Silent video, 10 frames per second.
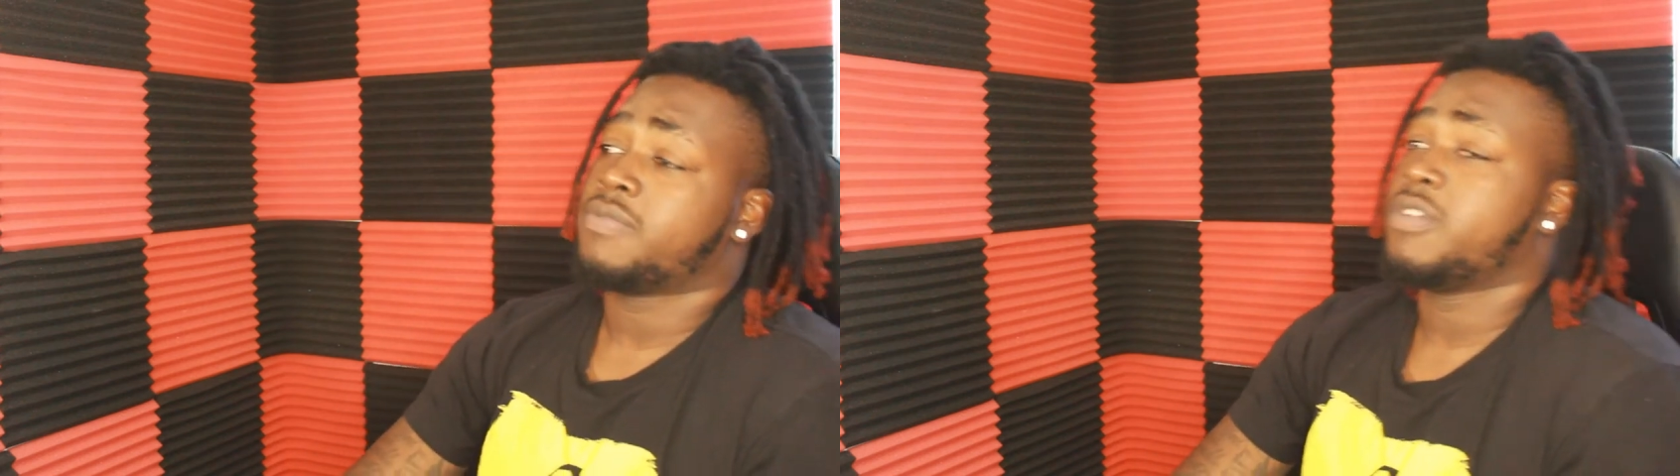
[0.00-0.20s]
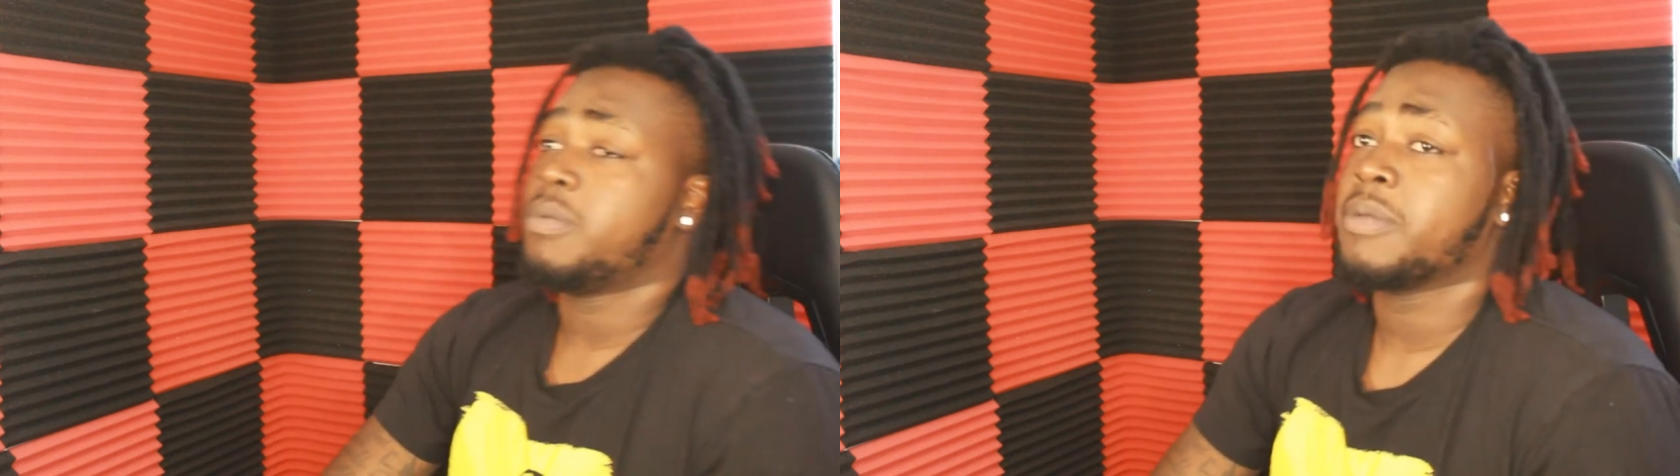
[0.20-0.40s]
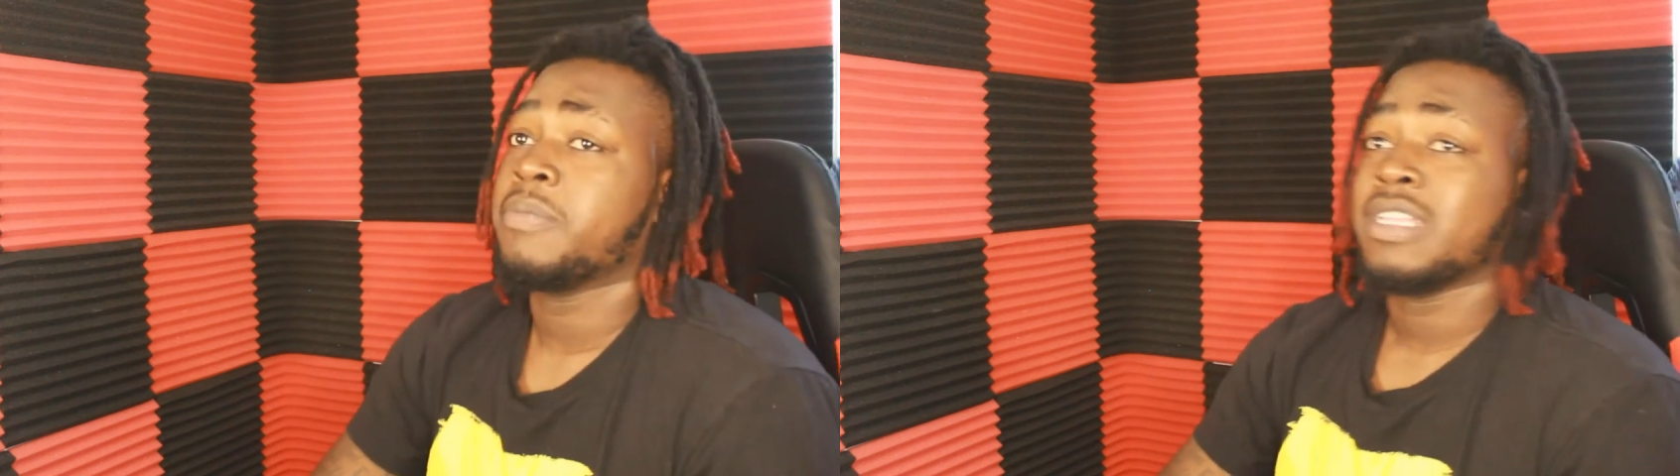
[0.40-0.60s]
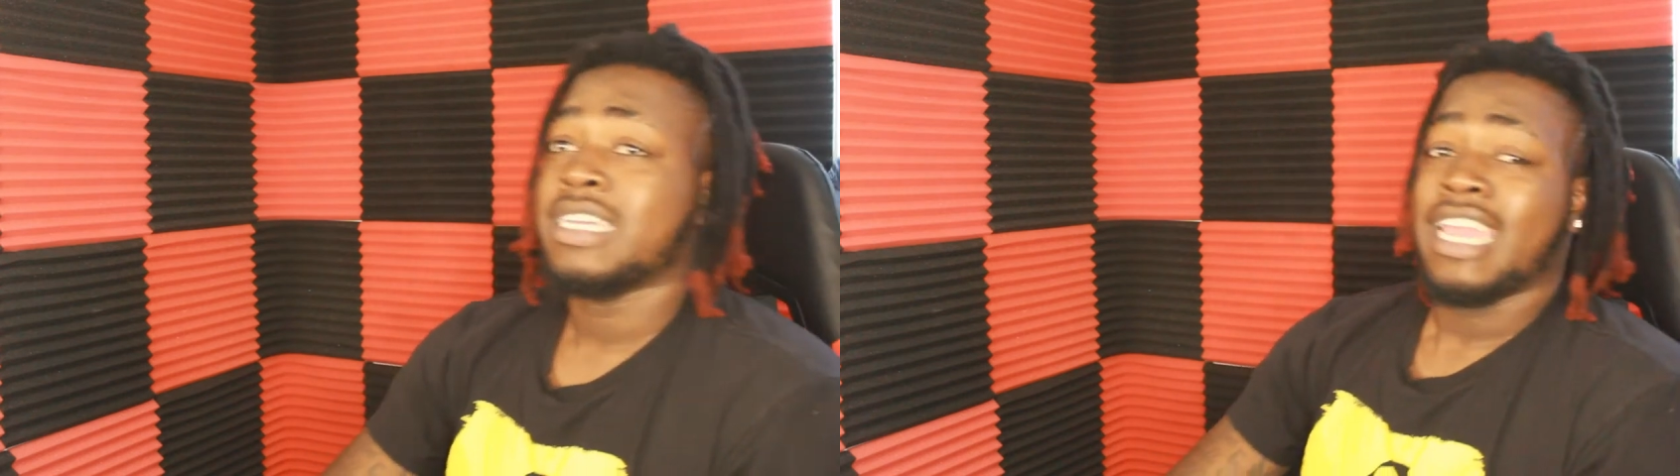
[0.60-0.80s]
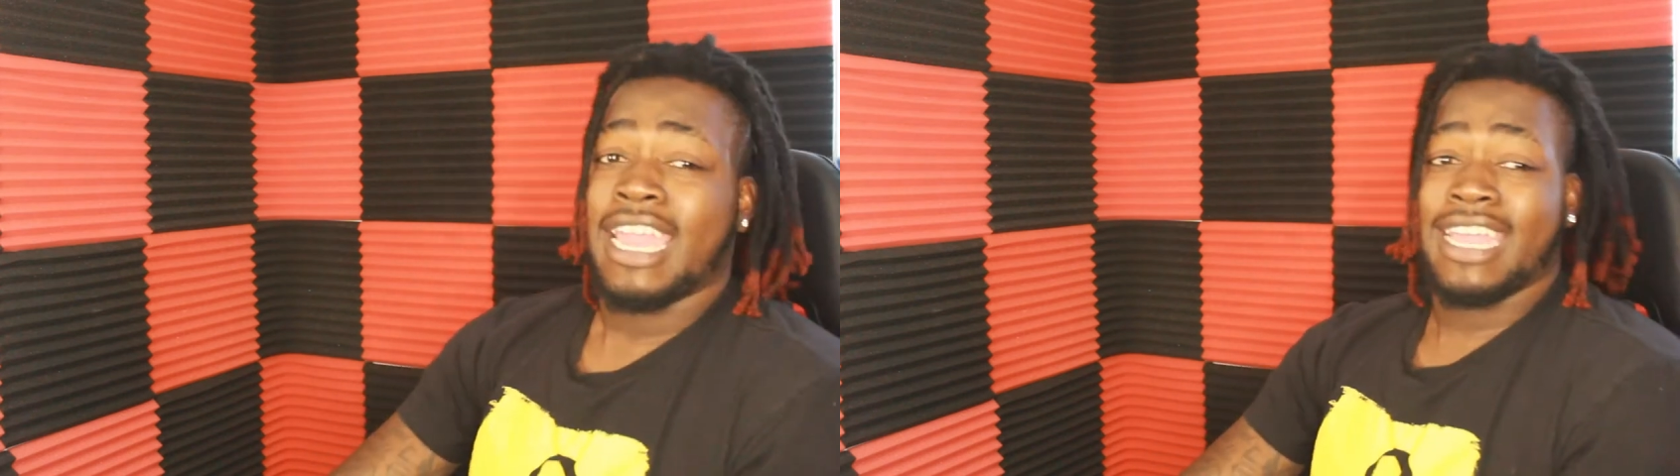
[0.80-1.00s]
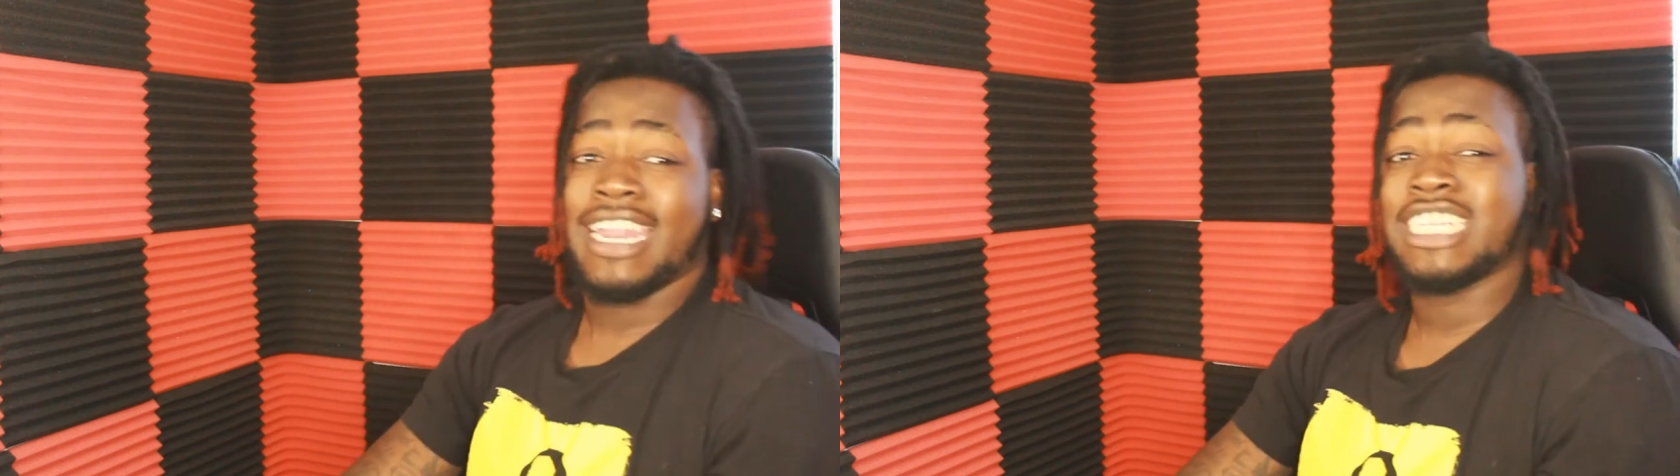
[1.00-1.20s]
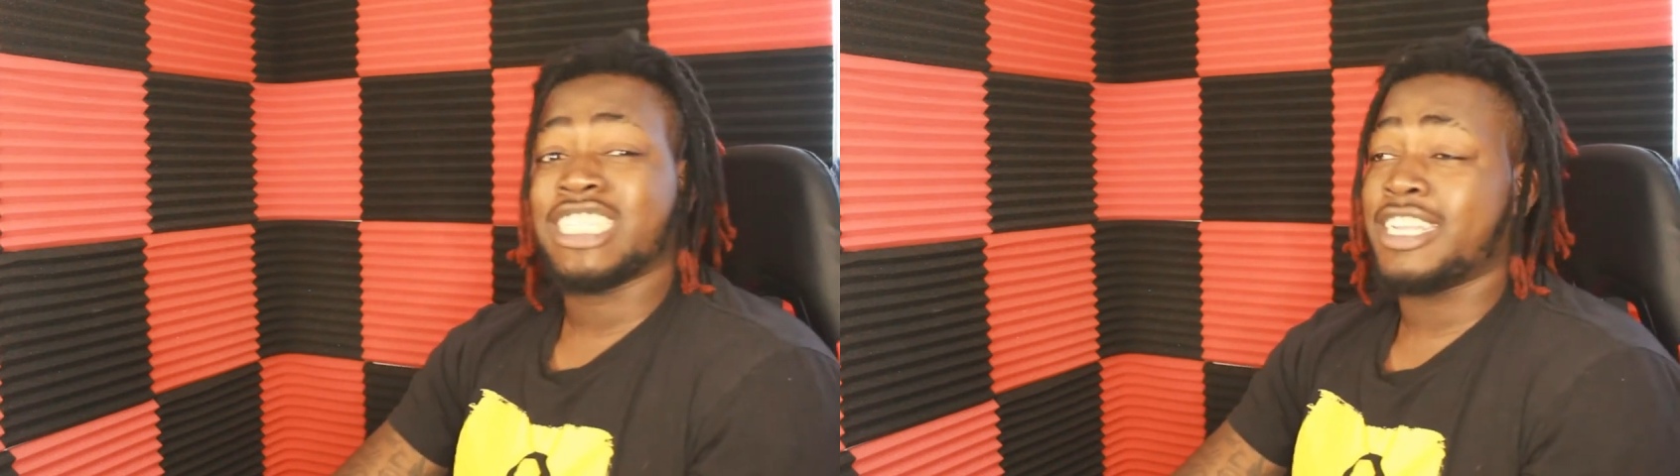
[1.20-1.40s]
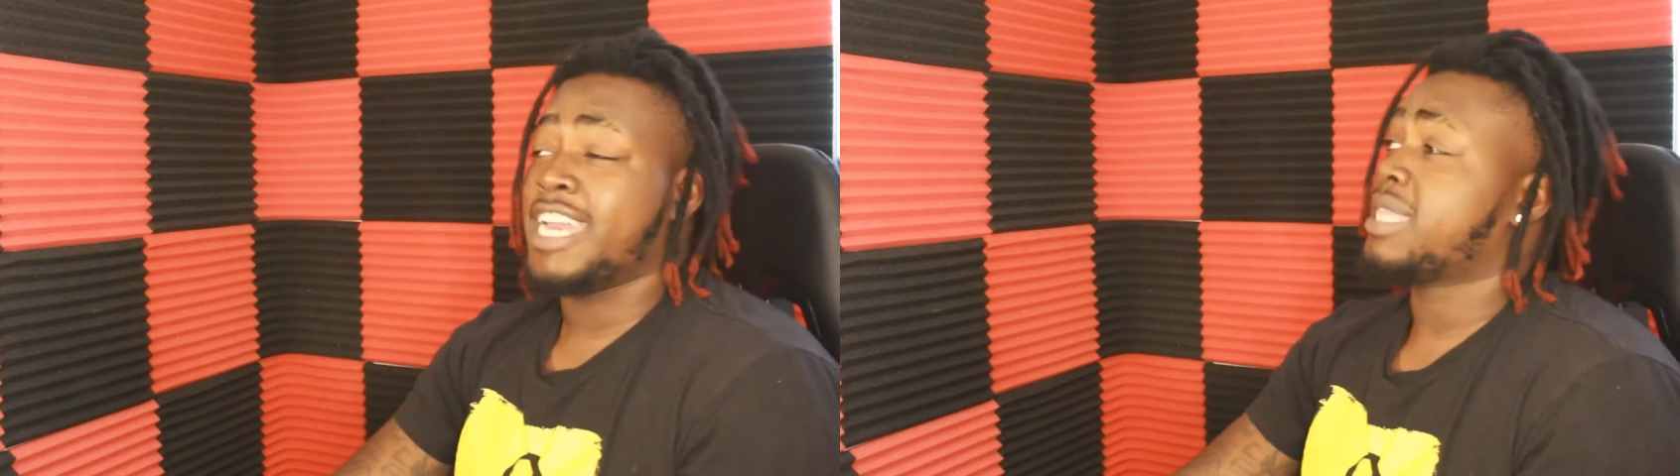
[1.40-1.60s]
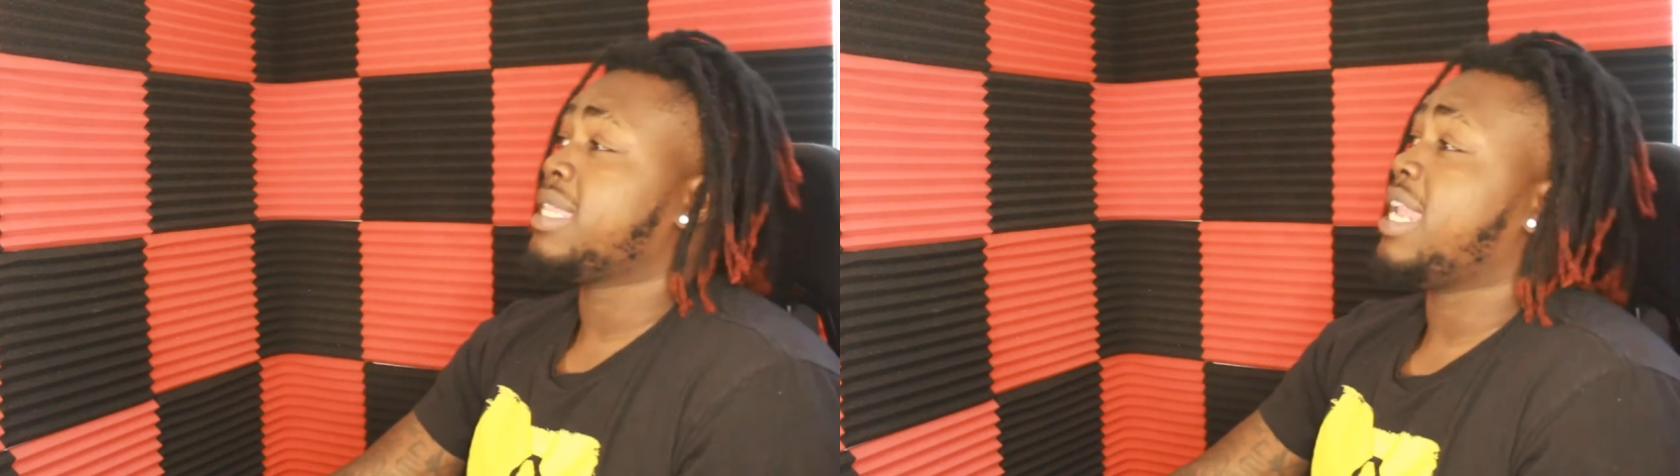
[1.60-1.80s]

you feel me? And that shit has